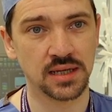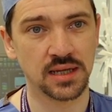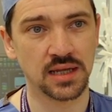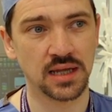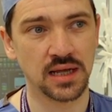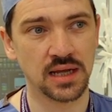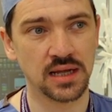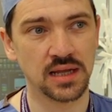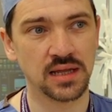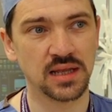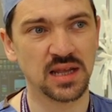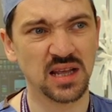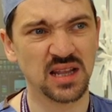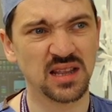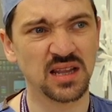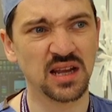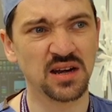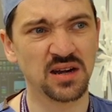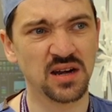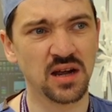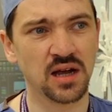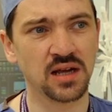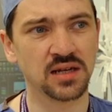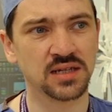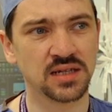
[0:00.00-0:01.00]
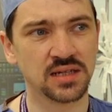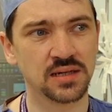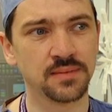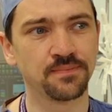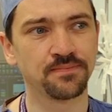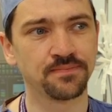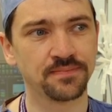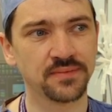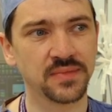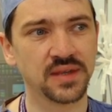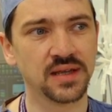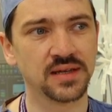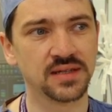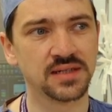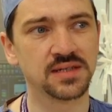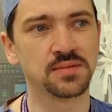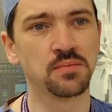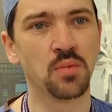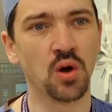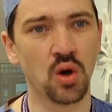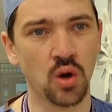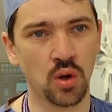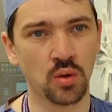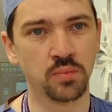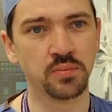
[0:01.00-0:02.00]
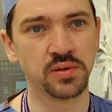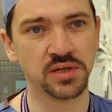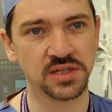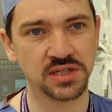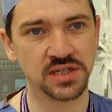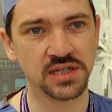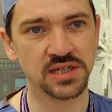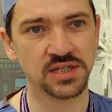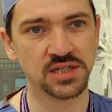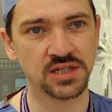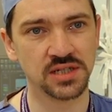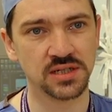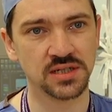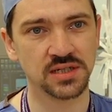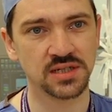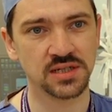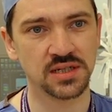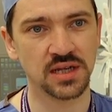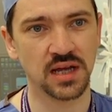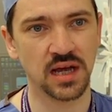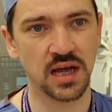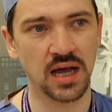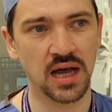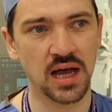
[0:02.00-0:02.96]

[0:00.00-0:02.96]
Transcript: They're not small procedures,